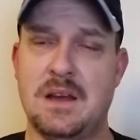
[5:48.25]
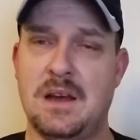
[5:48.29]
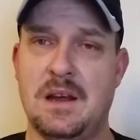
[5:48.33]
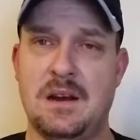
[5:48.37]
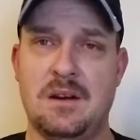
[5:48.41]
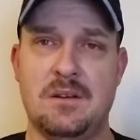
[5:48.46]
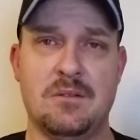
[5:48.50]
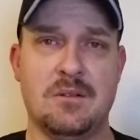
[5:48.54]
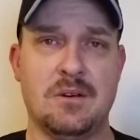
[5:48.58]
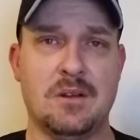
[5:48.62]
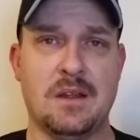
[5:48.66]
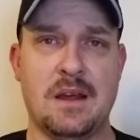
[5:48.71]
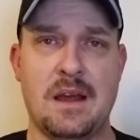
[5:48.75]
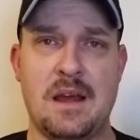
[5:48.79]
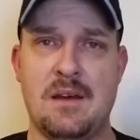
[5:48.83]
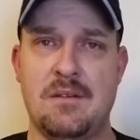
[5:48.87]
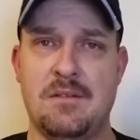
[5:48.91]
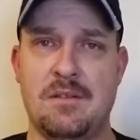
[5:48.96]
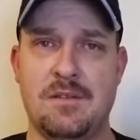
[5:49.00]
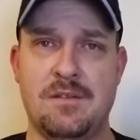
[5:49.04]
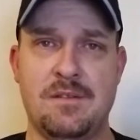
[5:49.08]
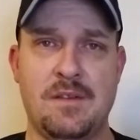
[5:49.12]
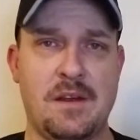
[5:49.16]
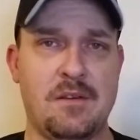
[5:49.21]
I don't really
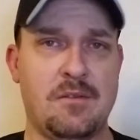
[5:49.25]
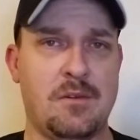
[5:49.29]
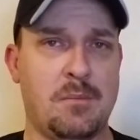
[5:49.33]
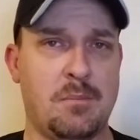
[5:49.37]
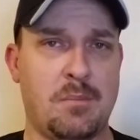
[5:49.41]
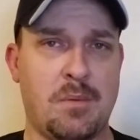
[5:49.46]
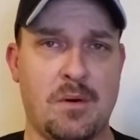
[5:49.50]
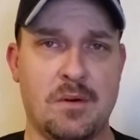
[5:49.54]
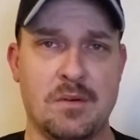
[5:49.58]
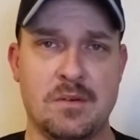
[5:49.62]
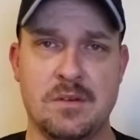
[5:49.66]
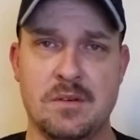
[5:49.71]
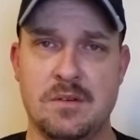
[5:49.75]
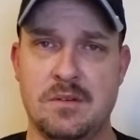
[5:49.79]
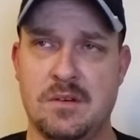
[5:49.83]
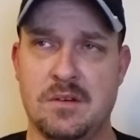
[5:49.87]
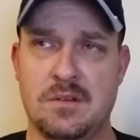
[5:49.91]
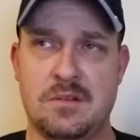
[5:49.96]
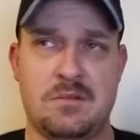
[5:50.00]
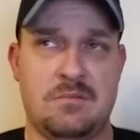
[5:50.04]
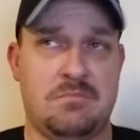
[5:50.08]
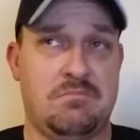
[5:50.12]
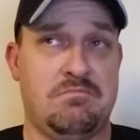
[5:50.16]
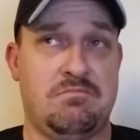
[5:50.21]
have a favorite person,
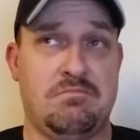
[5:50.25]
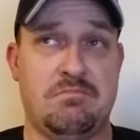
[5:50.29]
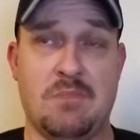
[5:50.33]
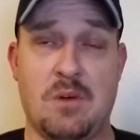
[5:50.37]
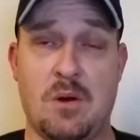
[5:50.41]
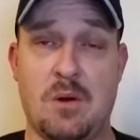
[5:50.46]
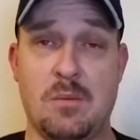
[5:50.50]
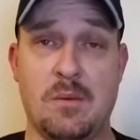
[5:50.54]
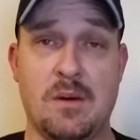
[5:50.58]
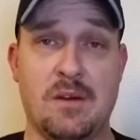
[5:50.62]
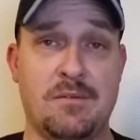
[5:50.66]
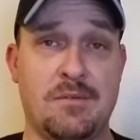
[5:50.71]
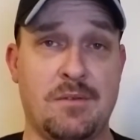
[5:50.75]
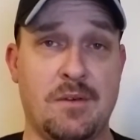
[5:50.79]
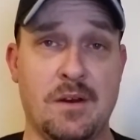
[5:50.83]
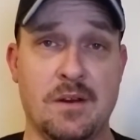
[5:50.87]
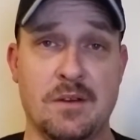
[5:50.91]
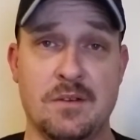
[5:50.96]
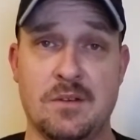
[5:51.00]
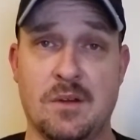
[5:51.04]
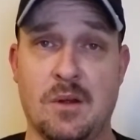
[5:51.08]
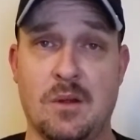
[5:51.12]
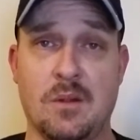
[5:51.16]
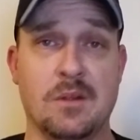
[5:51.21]
just all my
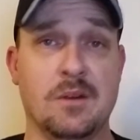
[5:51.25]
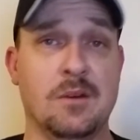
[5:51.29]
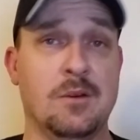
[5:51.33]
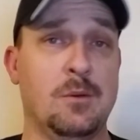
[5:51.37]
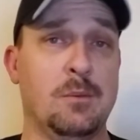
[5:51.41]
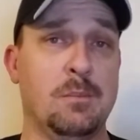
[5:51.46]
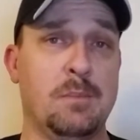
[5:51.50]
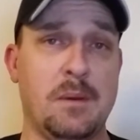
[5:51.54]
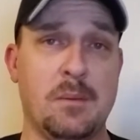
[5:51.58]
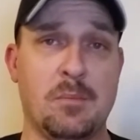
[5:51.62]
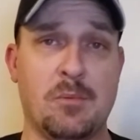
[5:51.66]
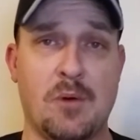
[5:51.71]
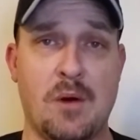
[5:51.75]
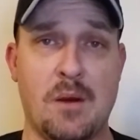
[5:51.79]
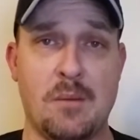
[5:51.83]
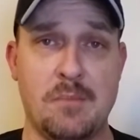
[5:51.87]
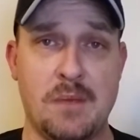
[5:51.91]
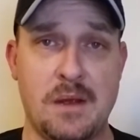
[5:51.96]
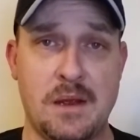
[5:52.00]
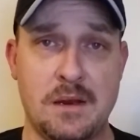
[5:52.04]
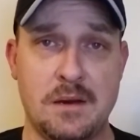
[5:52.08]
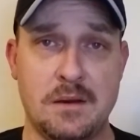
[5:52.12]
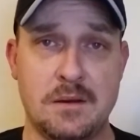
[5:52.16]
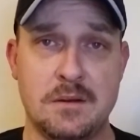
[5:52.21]
friends, all the new people I
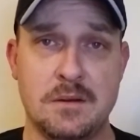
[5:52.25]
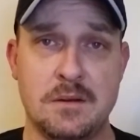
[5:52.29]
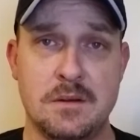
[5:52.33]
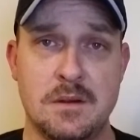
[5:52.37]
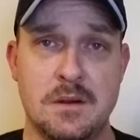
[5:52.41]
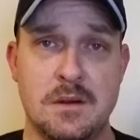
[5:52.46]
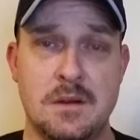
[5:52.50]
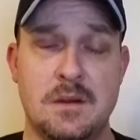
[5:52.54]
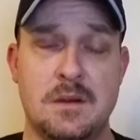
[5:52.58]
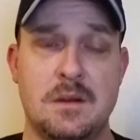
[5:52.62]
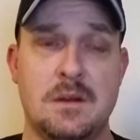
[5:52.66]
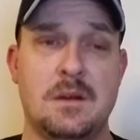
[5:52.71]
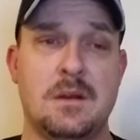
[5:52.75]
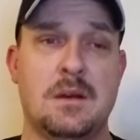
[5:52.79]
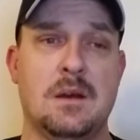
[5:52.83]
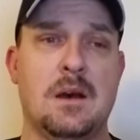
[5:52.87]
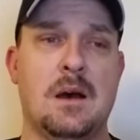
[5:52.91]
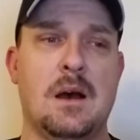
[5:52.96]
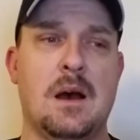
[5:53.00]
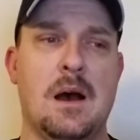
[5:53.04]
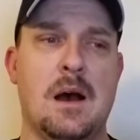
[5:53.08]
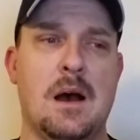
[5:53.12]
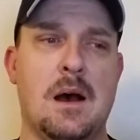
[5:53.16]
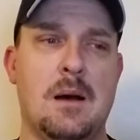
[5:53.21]
meet.
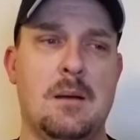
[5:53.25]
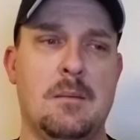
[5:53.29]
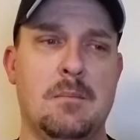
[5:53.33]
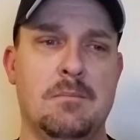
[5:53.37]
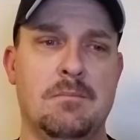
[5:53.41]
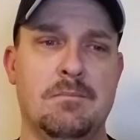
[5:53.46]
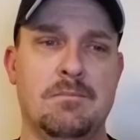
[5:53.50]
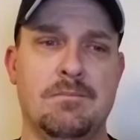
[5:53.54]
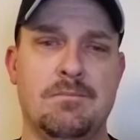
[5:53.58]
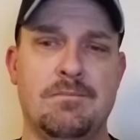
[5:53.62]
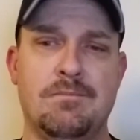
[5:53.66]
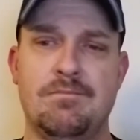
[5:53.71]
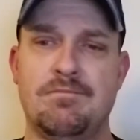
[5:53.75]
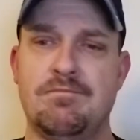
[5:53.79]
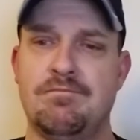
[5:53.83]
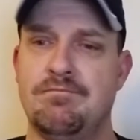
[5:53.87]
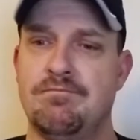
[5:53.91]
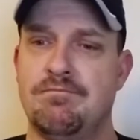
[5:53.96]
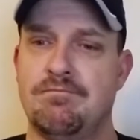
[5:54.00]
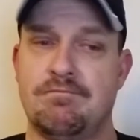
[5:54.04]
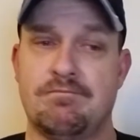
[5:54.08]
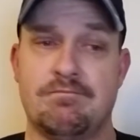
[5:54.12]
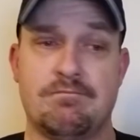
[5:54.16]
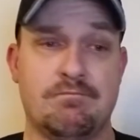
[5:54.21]
Um,
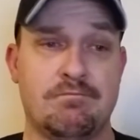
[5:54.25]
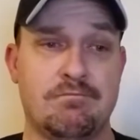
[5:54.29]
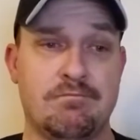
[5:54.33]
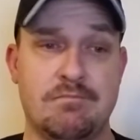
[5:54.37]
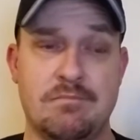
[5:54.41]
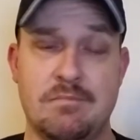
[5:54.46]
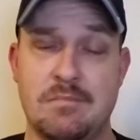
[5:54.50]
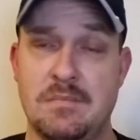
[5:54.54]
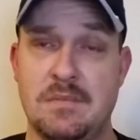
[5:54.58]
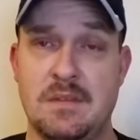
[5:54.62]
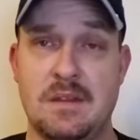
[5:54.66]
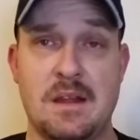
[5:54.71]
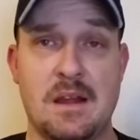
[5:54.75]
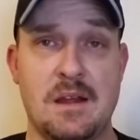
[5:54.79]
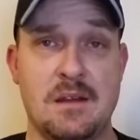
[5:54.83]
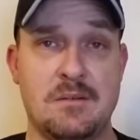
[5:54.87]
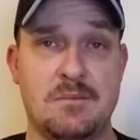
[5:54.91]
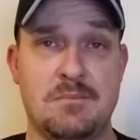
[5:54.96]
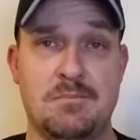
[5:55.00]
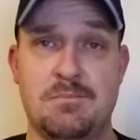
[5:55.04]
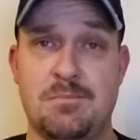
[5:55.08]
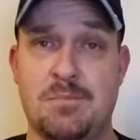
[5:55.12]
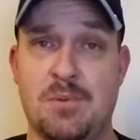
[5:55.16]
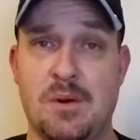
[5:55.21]
that
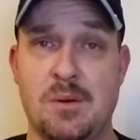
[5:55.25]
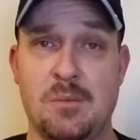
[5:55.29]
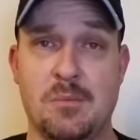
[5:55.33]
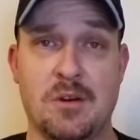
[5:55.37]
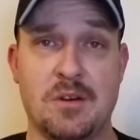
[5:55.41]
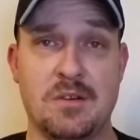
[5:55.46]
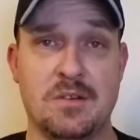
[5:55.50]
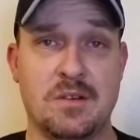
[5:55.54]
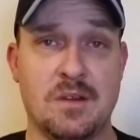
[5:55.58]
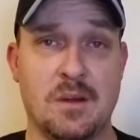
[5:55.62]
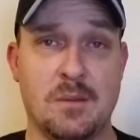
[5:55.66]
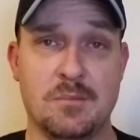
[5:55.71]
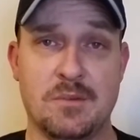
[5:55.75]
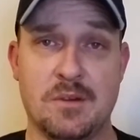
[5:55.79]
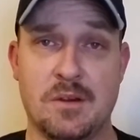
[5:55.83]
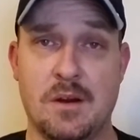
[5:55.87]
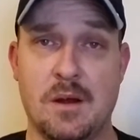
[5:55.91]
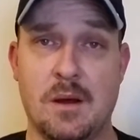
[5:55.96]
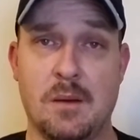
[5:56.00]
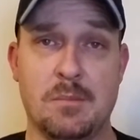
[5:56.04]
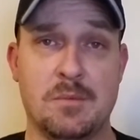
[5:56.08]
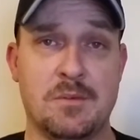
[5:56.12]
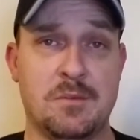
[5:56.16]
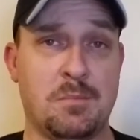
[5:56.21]
pretty much sums it
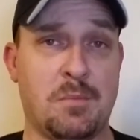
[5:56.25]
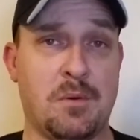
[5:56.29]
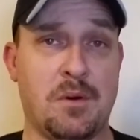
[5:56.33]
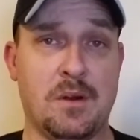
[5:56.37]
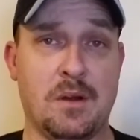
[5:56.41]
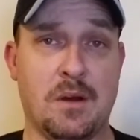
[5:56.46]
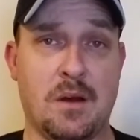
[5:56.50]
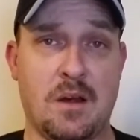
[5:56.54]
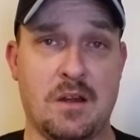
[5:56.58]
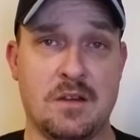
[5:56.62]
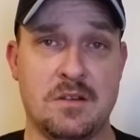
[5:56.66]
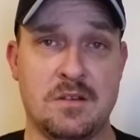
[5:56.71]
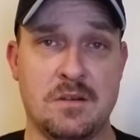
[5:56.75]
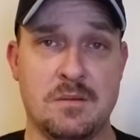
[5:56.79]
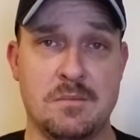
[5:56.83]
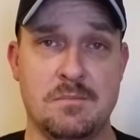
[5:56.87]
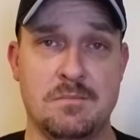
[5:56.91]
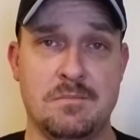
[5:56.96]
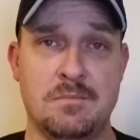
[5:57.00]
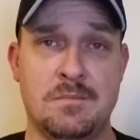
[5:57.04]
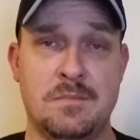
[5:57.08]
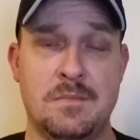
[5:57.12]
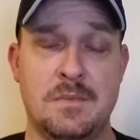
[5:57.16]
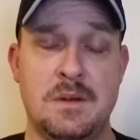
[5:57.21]
up. It's pretty awesome.
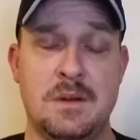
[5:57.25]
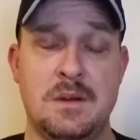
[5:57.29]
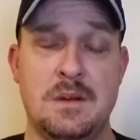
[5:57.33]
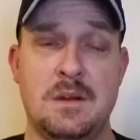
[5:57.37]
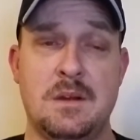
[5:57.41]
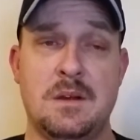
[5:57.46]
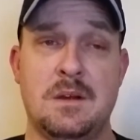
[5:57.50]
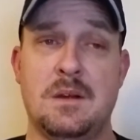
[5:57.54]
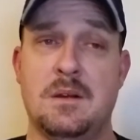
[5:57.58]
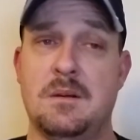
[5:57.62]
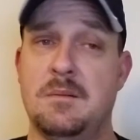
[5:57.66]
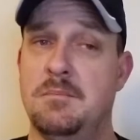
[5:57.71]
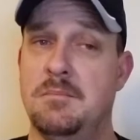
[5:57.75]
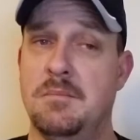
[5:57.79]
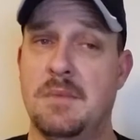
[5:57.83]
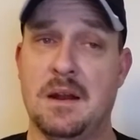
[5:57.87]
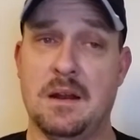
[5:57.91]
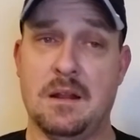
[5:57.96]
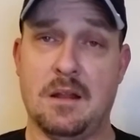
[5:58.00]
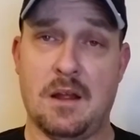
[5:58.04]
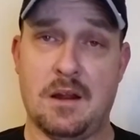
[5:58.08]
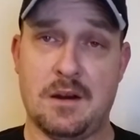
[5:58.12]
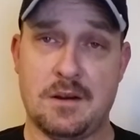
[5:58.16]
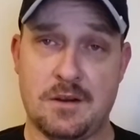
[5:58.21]

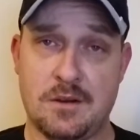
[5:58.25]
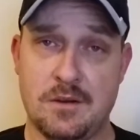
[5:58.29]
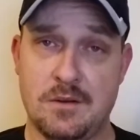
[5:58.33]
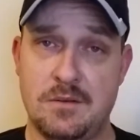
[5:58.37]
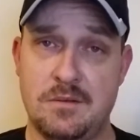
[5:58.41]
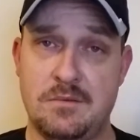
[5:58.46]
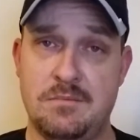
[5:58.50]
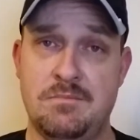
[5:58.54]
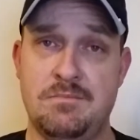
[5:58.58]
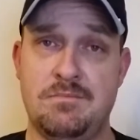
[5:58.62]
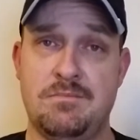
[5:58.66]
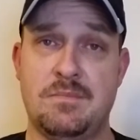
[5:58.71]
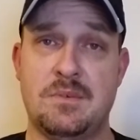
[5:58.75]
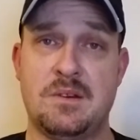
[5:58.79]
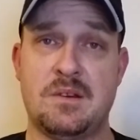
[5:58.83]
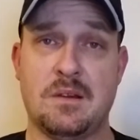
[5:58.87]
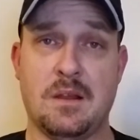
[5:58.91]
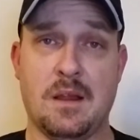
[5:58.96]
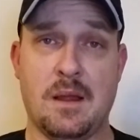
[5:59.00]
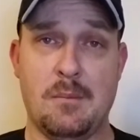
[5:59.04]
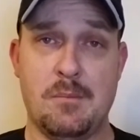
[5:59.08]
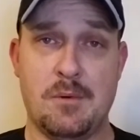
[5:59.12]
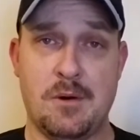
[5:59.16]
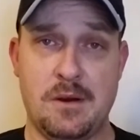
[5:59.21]
Met a lot of good
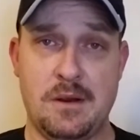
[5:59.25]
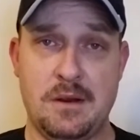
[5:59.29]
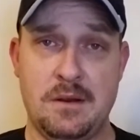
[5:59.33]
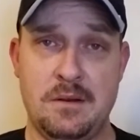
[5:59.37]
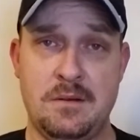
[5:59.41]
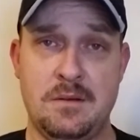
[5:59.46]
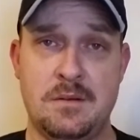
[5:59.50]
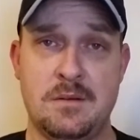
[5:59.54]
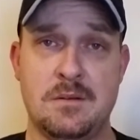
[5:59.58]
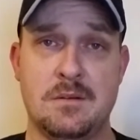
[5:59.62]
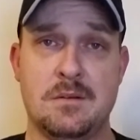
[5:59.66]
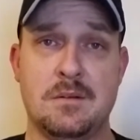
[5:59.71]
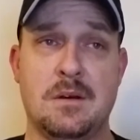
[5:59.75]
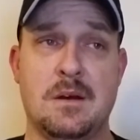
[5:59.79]
celebrities.